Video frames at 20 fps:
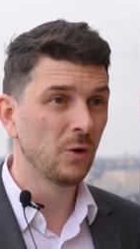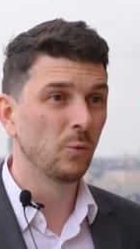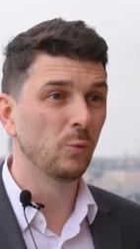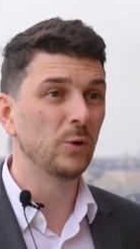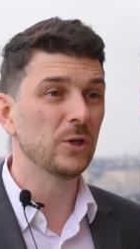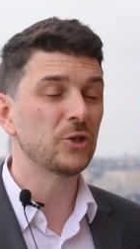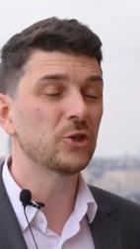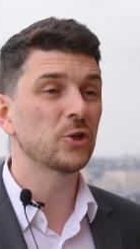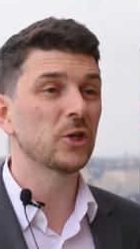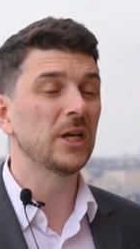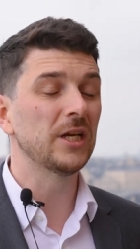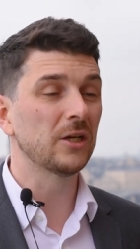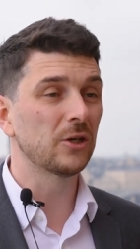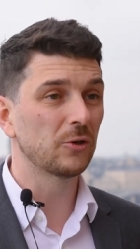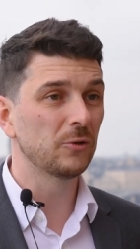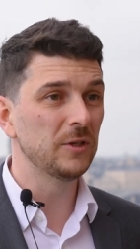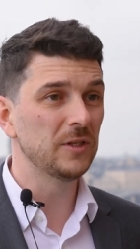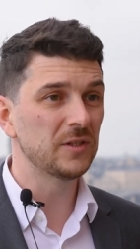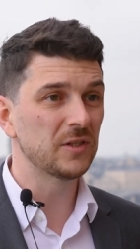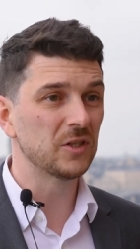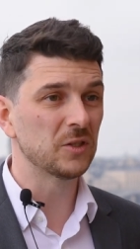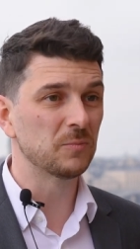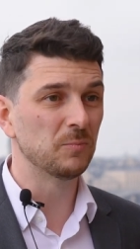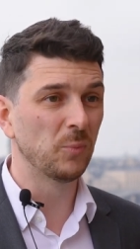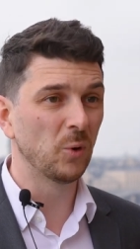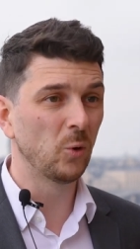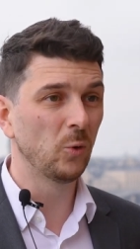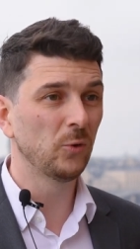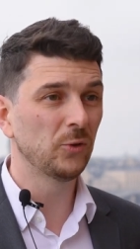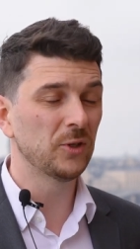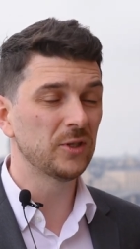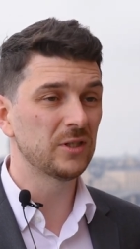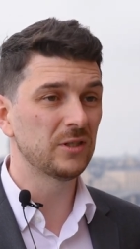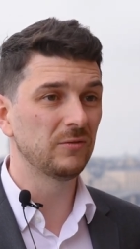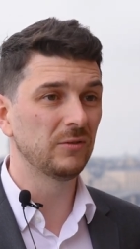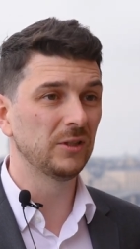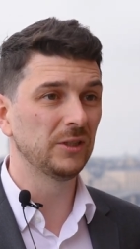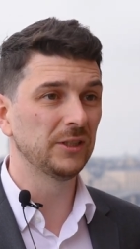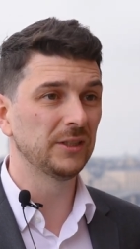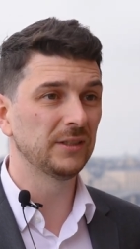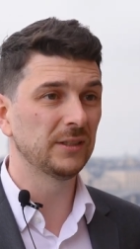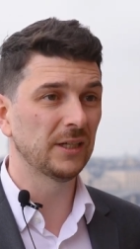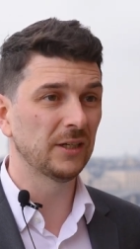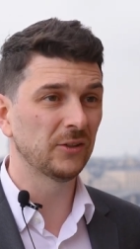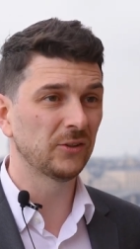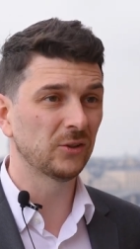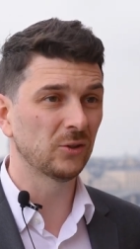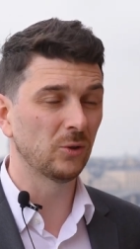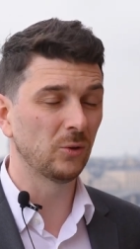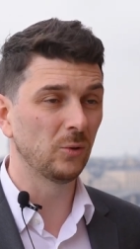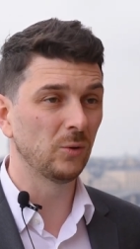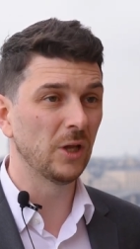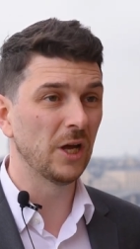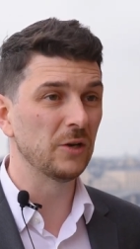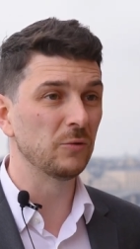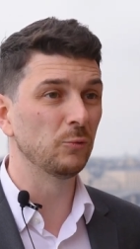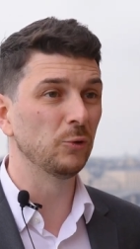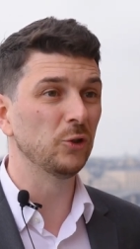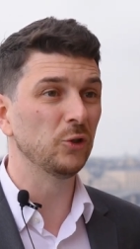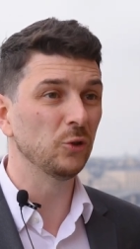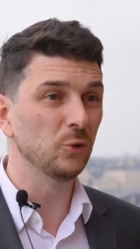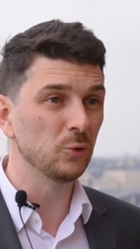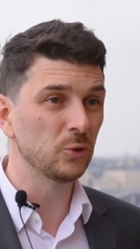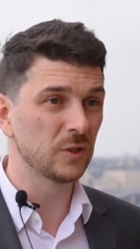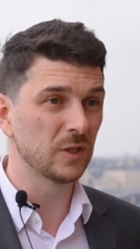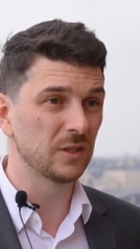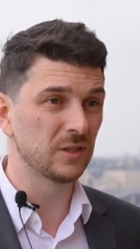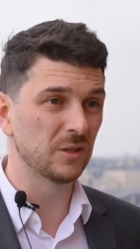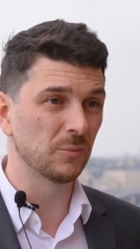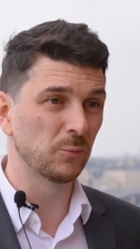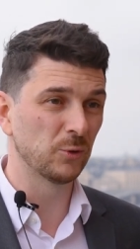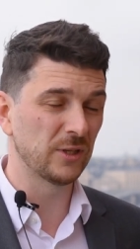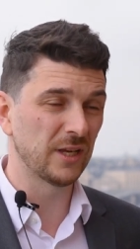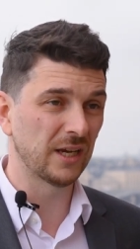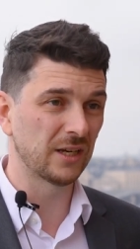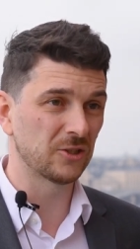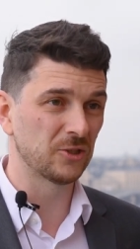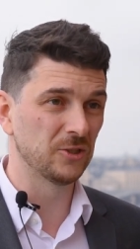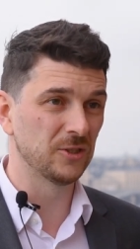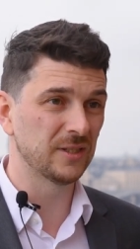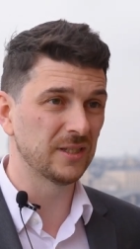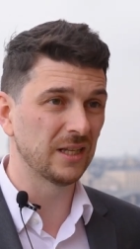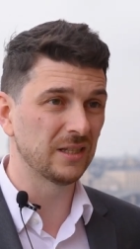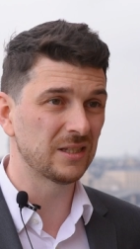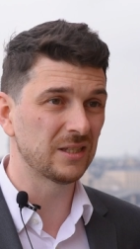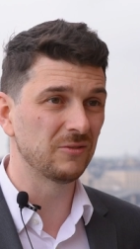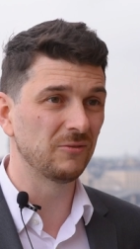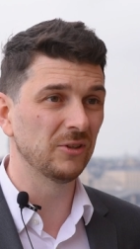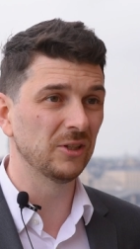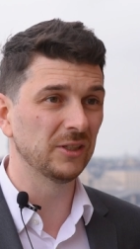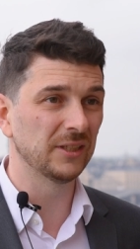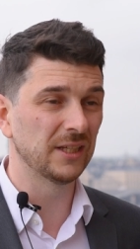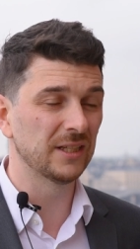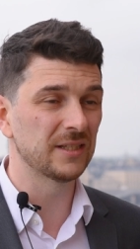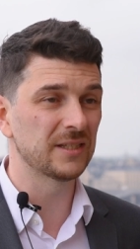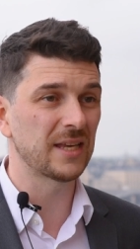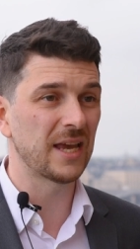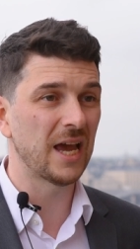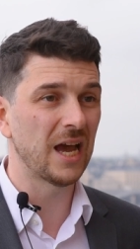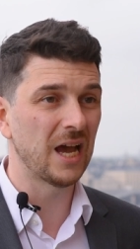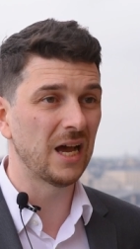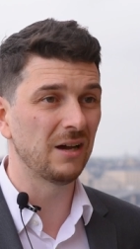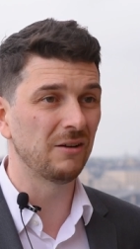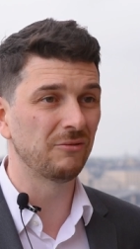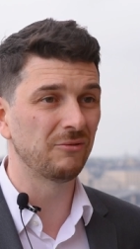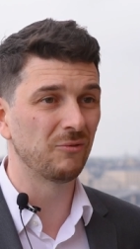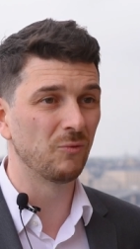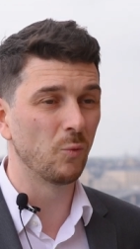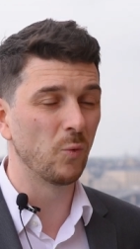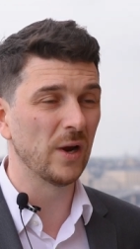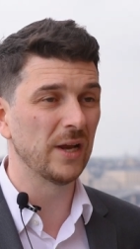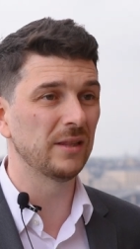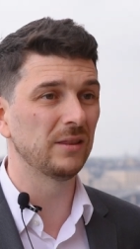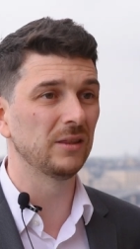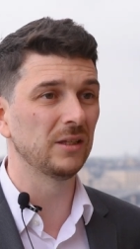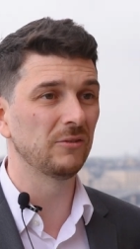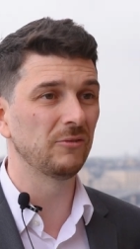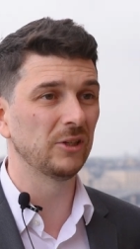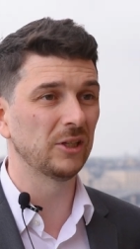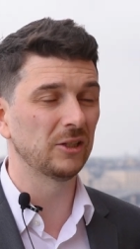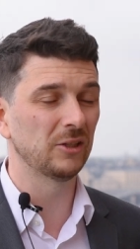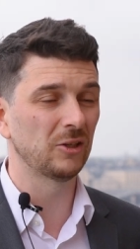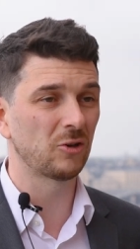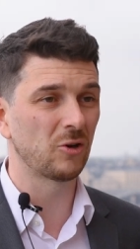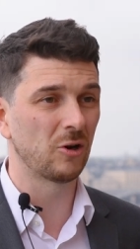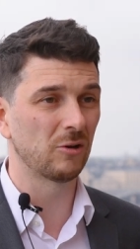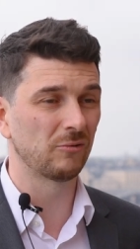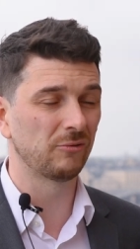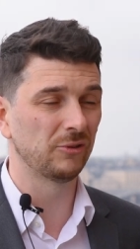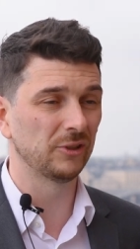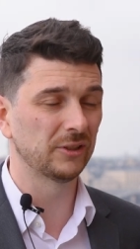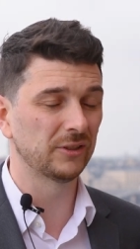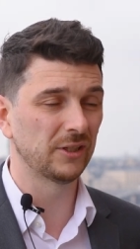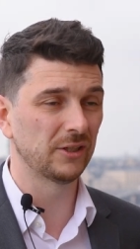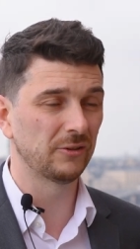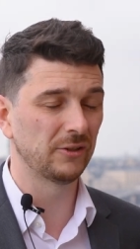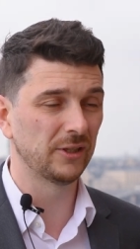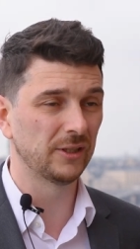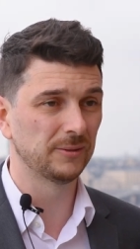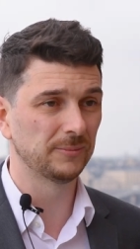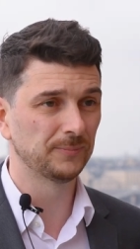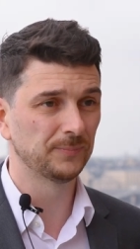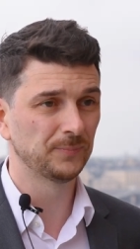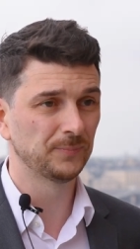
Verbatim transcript: which increases both the civilian death toll and reduces the protections that civilians have when living in a conflict area.